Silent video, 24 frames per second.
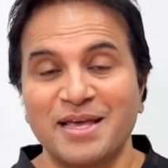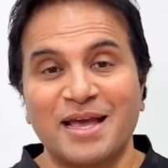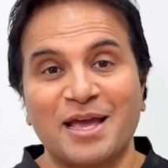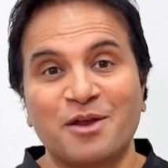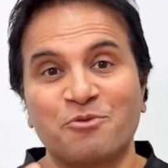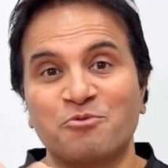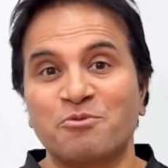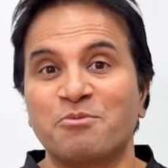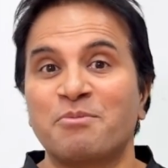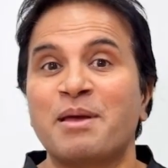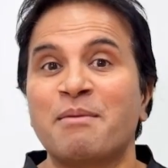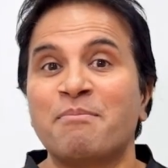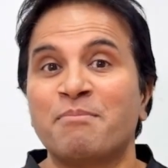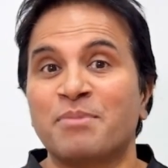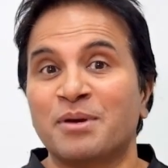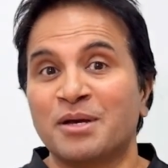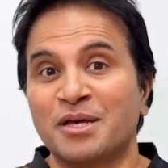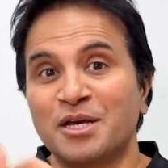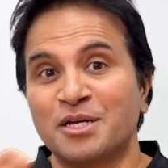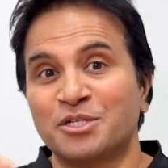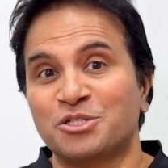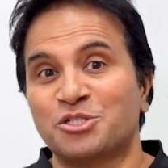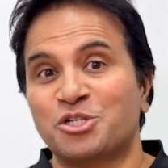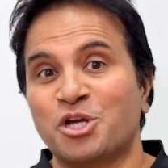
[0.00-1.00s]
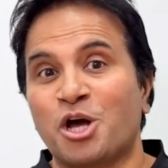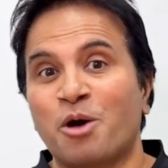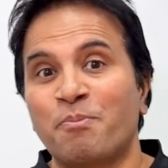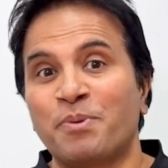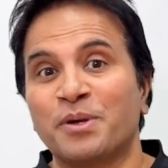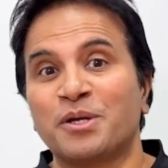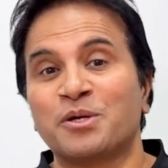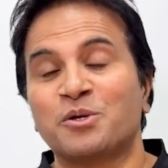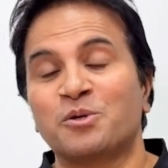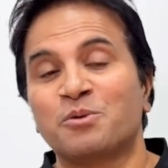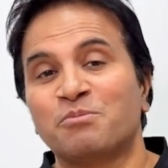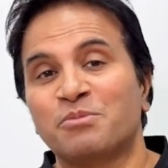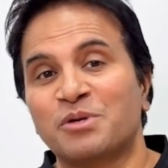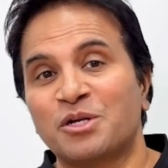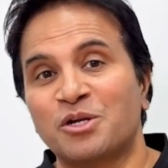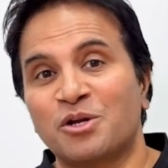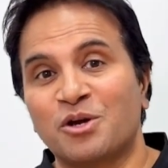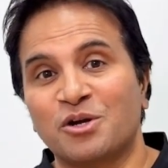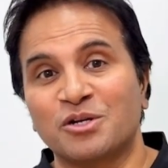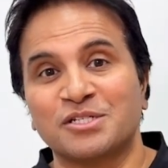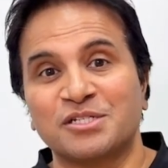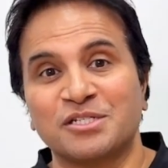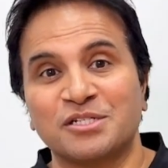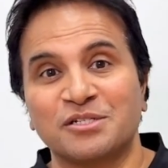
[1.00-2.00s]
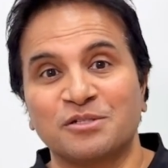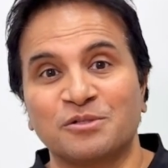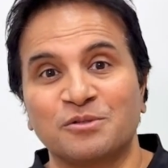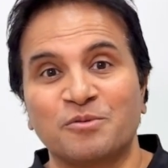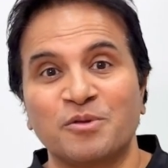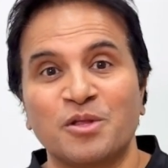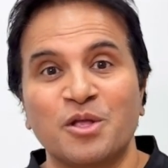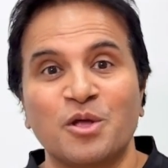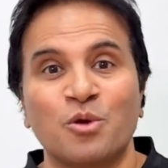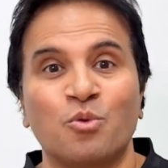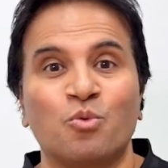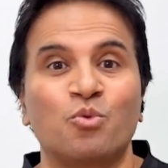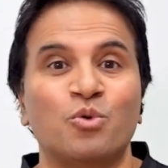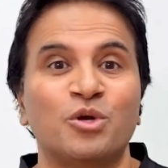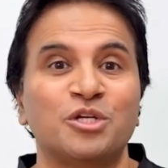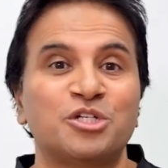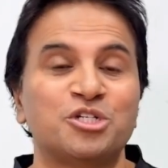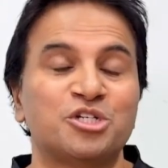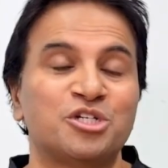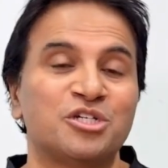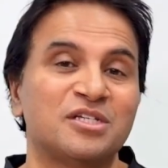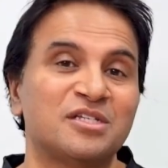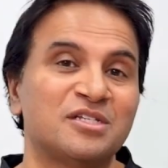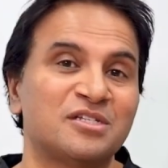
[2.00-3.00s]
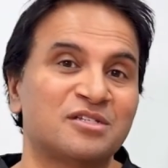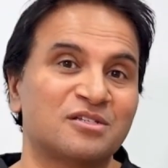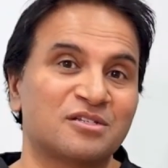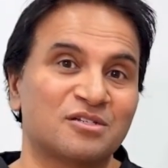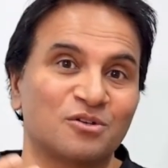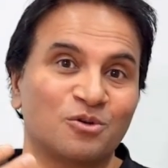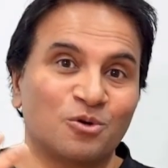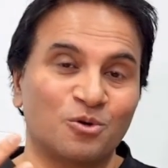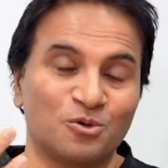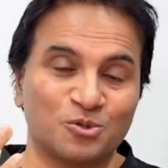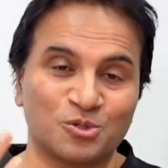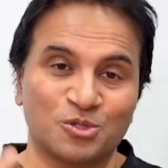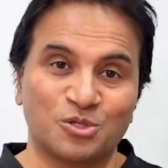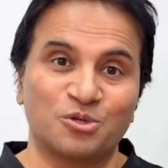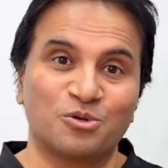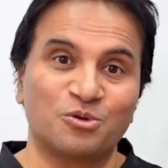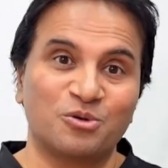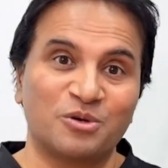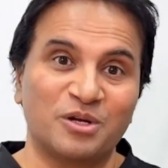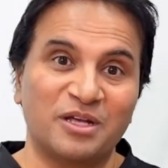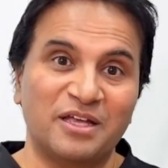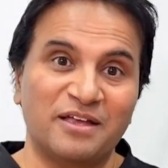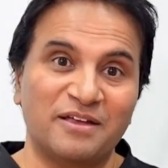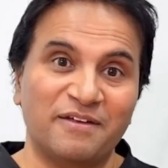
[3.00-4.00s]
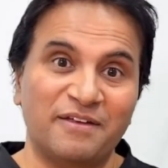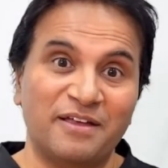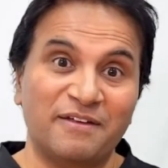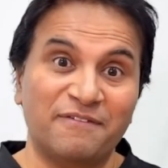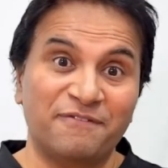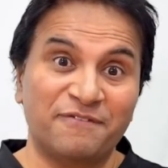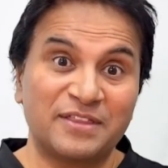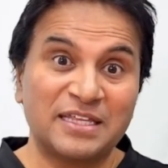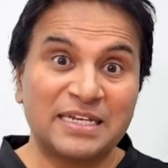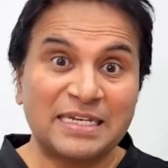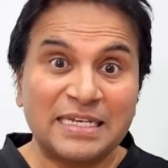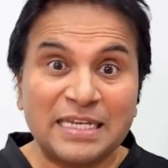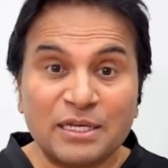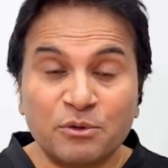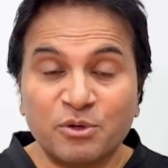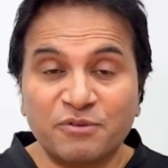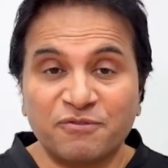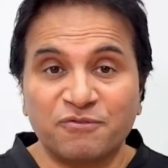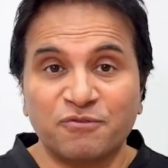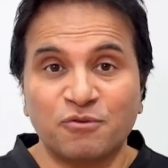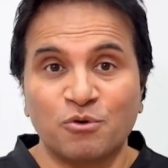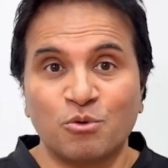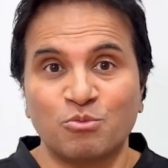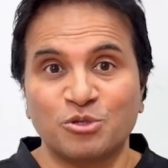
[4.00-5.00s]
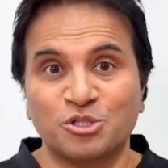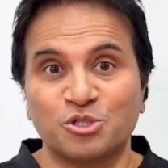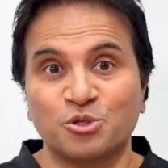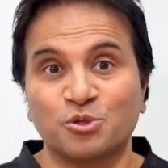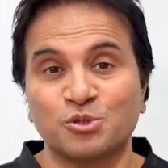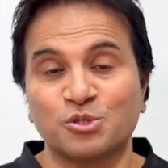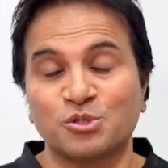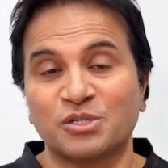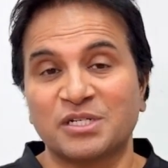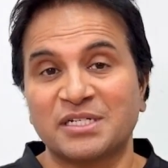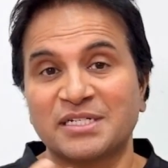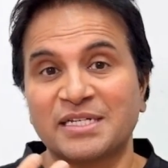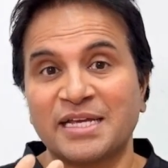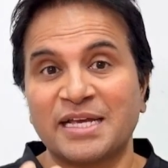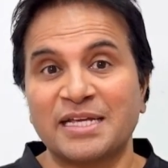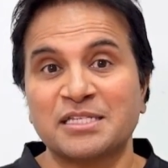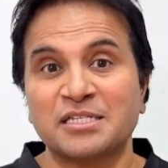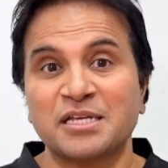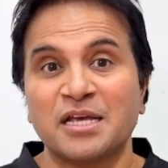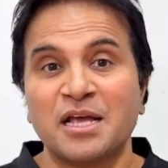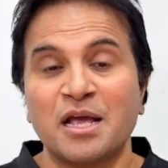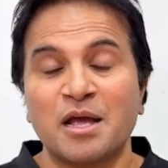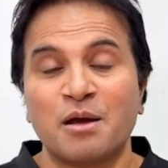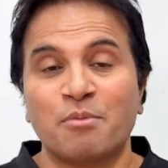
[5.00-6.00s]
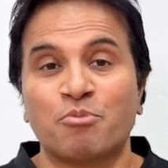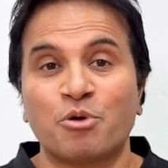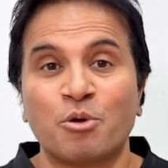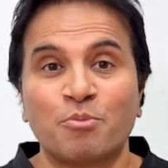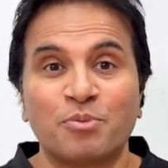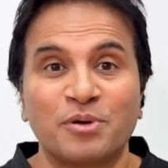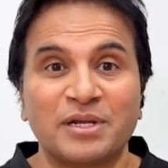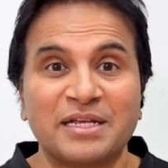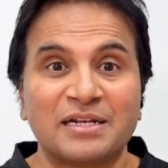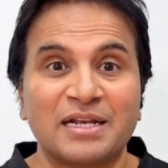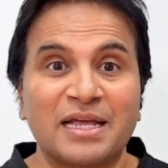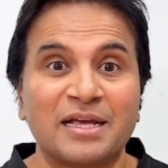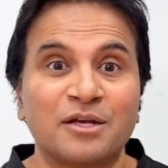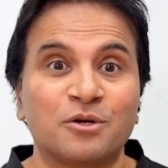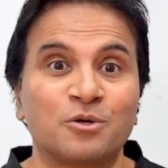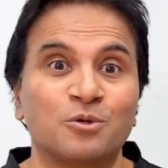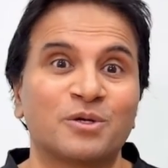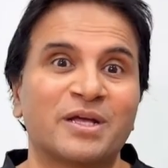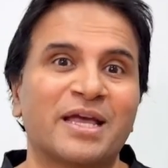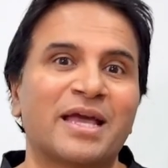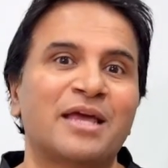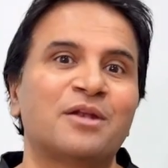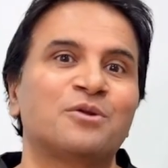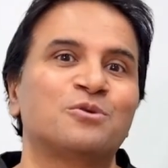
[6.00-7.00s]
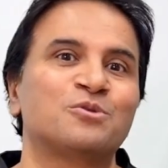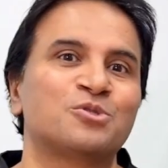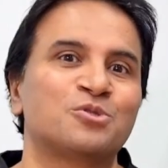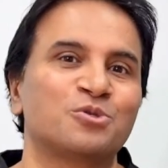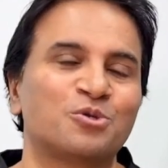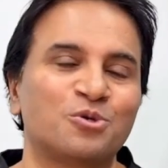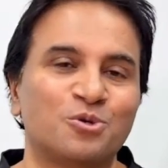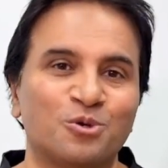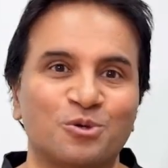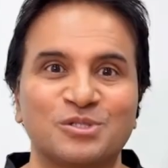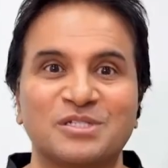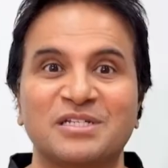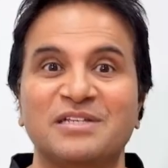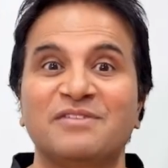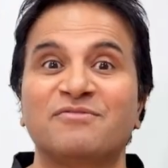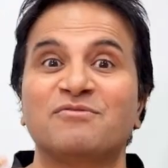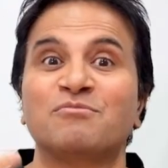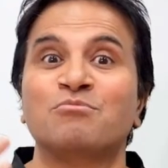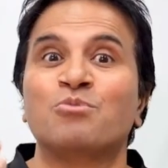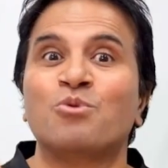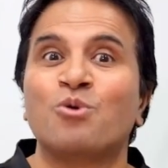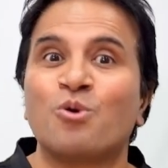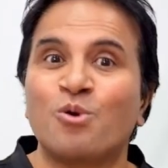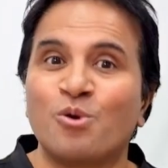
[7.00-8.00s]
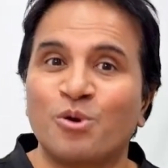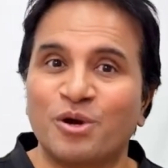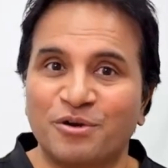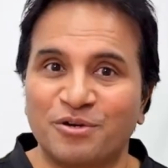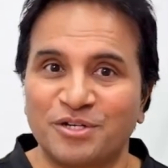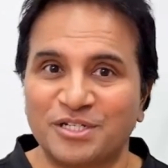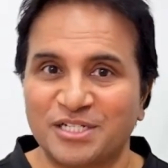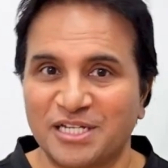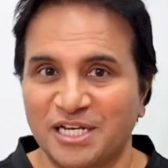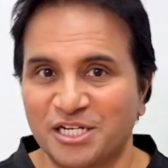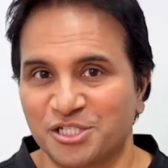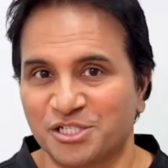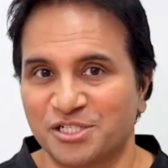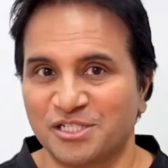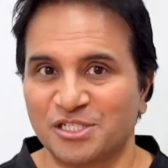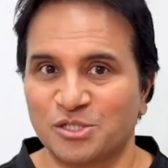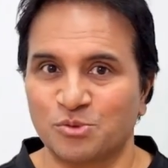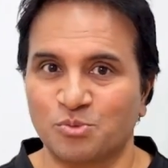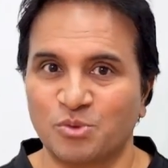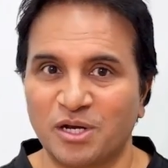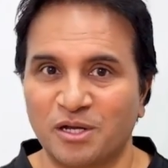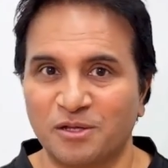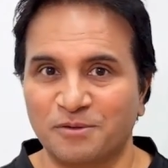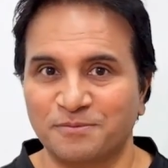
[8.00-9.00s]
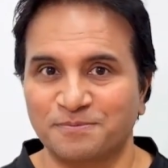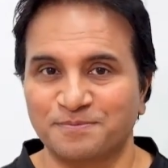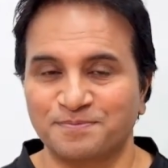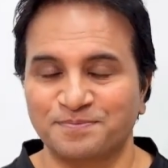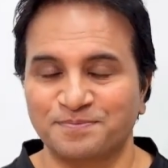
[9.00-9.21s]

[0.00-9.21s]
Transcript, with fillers: And remember, topical minoxidil, which is also, if the liquid form, which also contains propylene glycol, can also cause even more irritation as well.